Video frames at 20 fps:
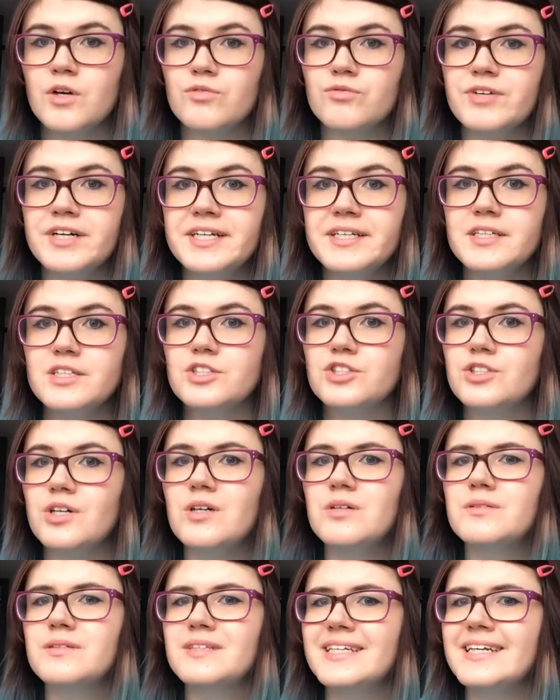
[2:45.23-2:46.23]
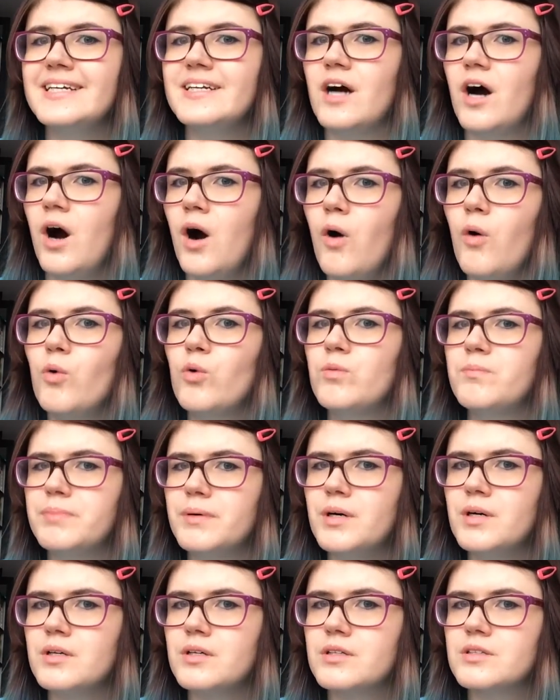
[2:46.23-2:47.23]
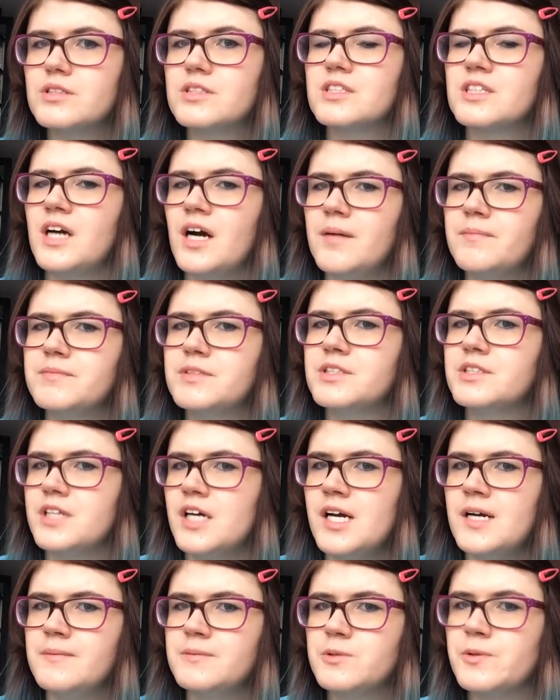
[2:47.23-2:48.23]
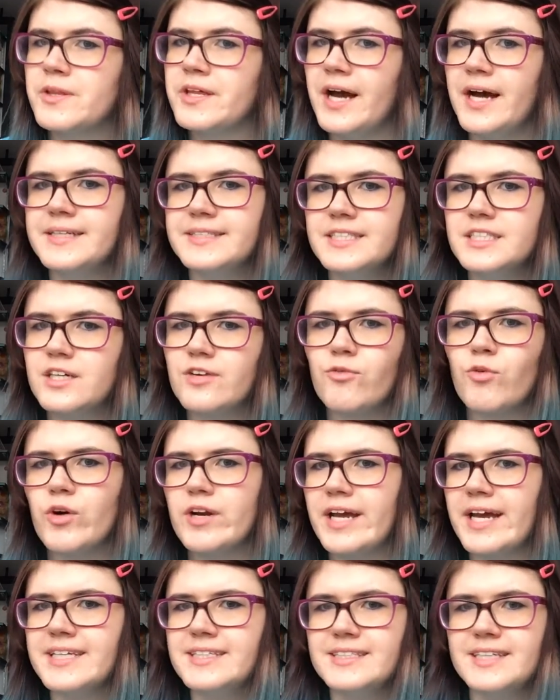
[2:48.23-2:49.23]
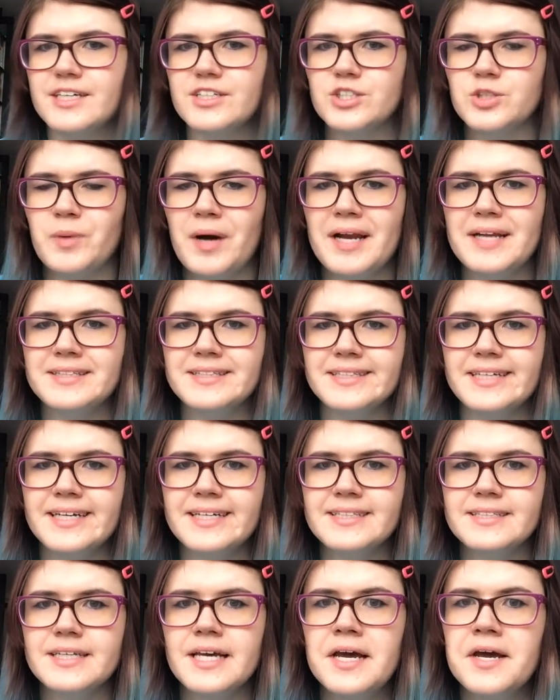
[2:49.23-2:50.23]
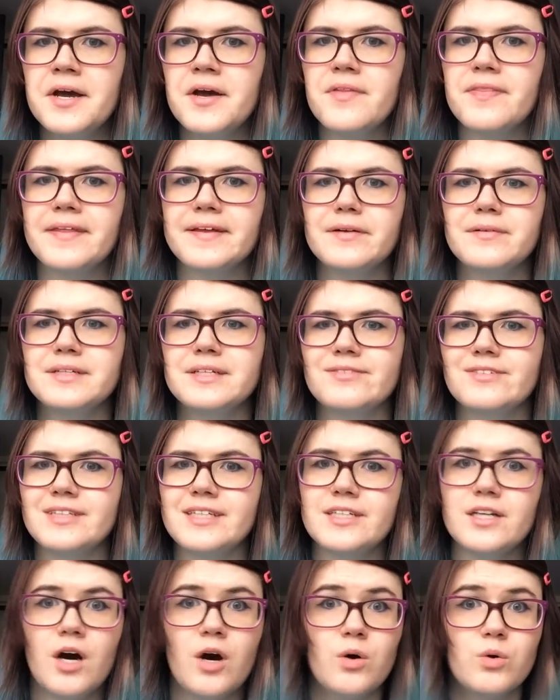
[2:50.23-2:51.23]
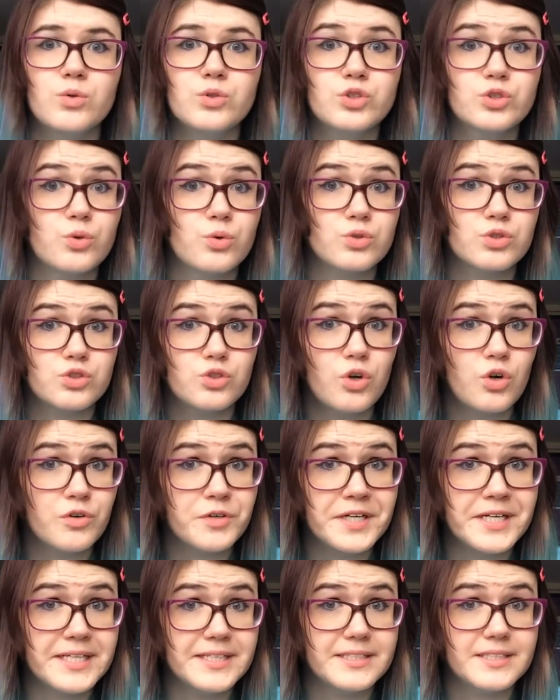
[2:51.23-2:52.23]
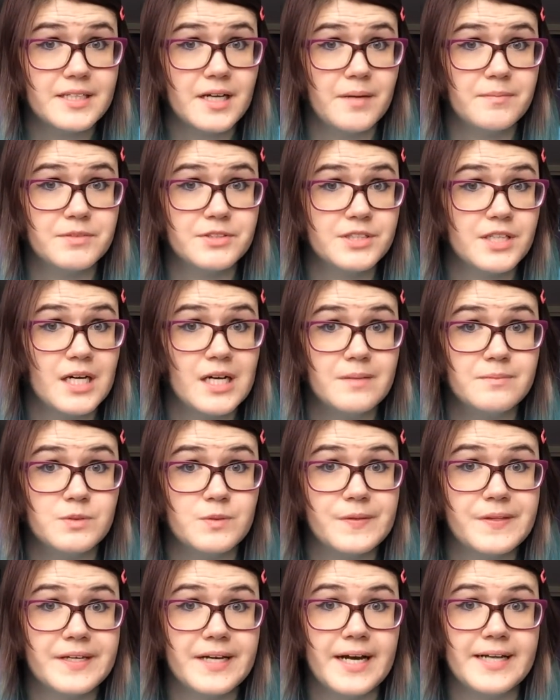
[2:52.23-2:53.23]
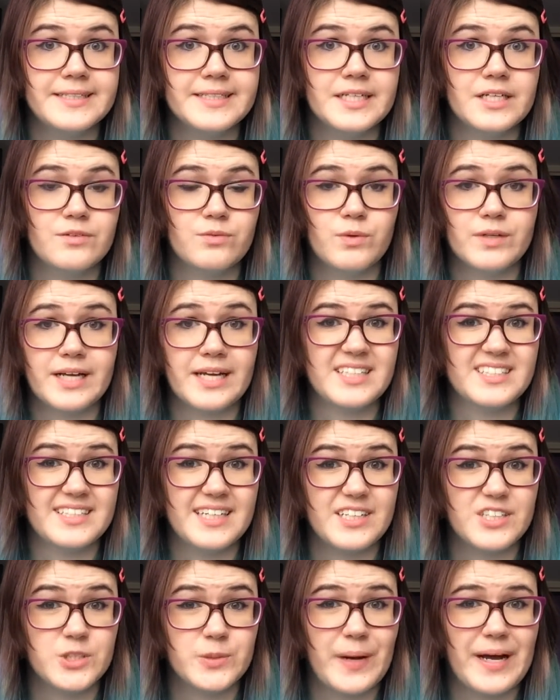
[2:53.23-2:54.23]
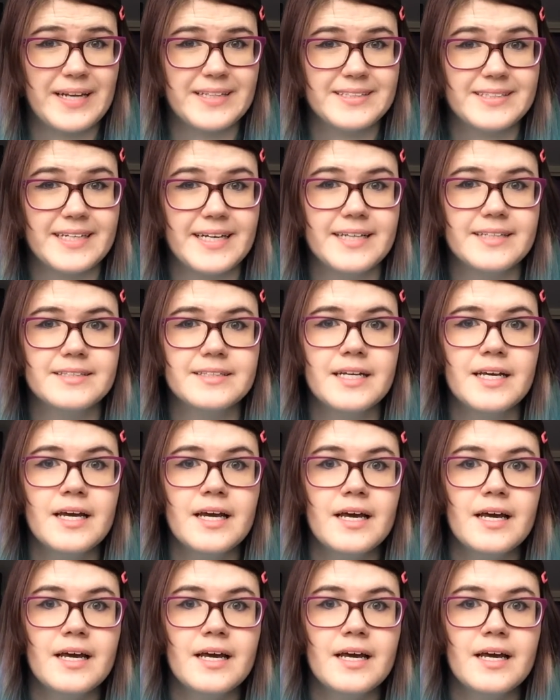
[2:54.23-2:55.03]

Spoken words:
Readers don't need a whole book to come to terms with the idea of what asexuality is. They don't even need a whole short story to come to terms with the idea of what asexuality is.